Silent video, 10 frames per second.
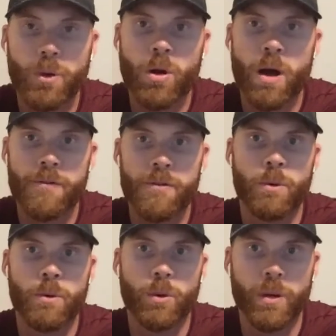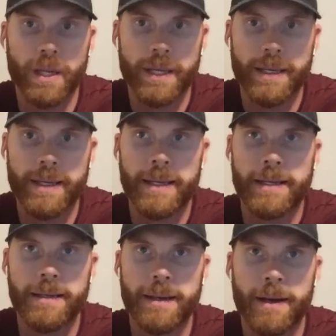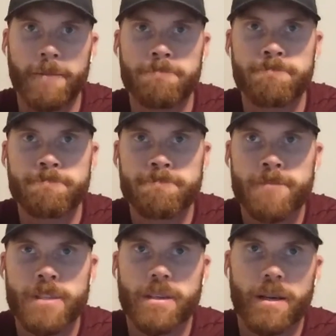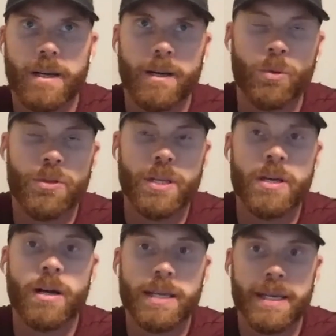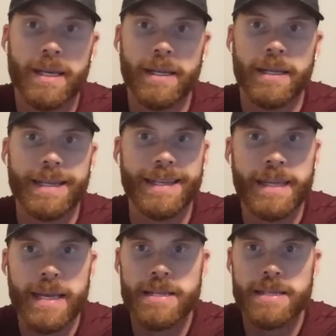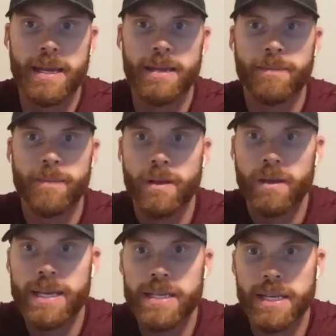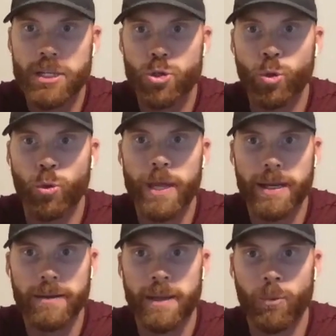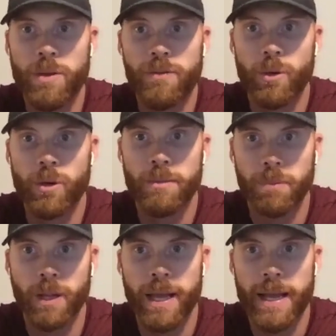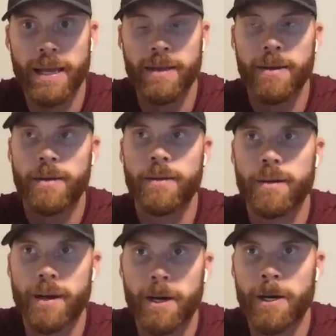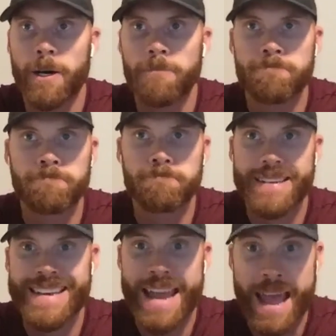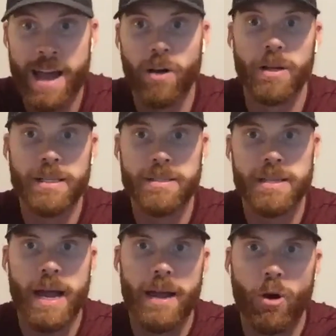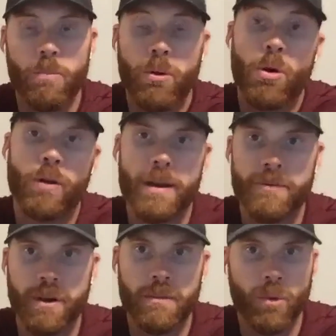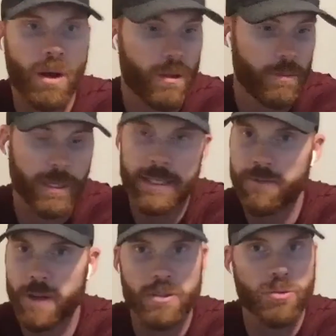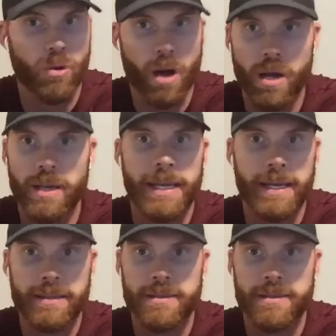comfortable and with a young kid, and he has a tool that we feel can play now inside our program, from whether it be defense, run, hit,